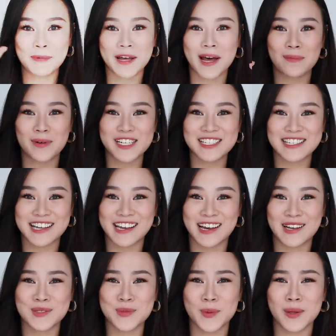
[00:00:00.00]
Kabar
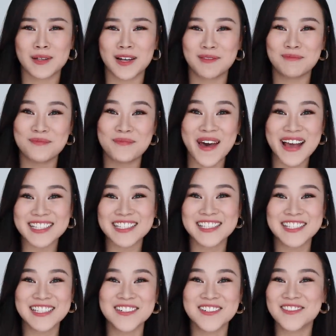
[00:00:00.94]
Sayangs, welcome back
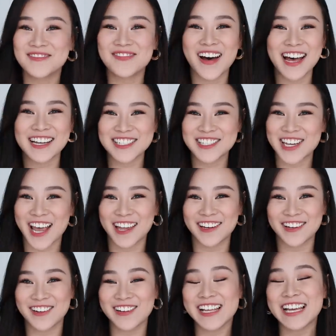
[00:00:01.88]
to my
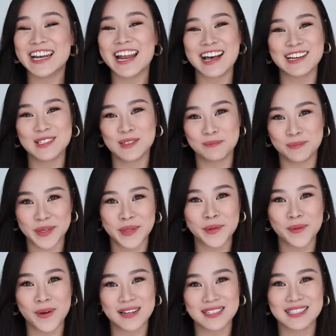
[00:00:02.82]
channel. It has been
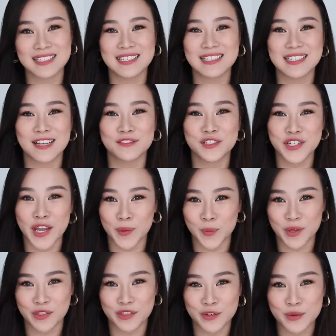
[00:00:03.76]
a while since I've
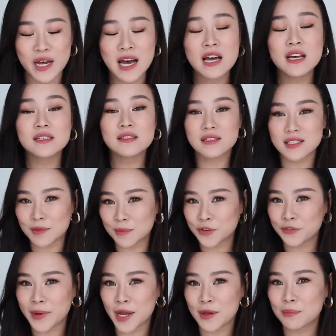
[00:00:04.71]
shared with you some
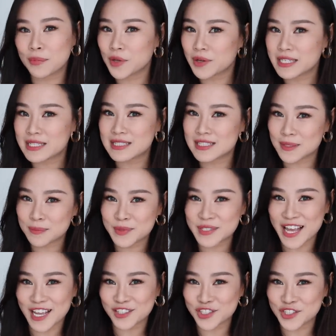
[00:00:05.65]
of my beauty
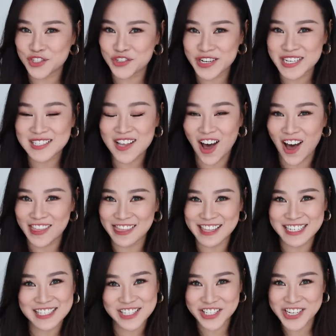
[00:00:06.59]
tips and tricks on
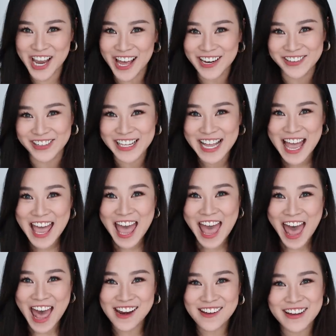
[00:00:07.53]
this channel.
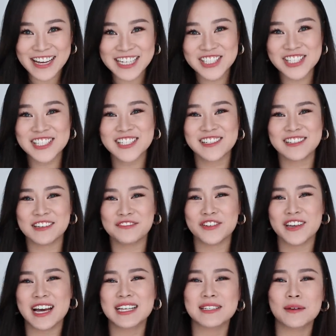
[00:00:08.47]
Anyway, just to give
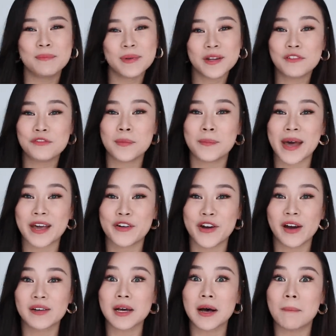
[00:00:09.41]
you guys a bit of a
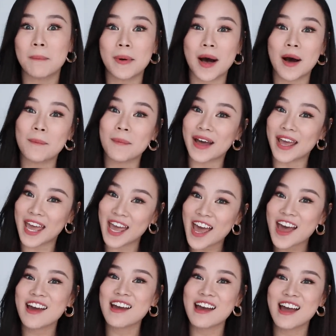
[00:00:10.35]
background about my
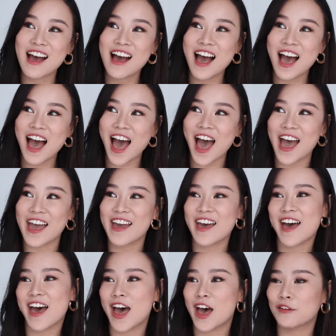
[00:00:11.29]
hair, I
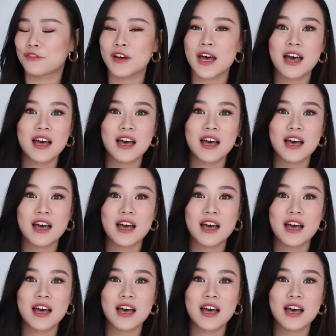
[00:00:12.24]
have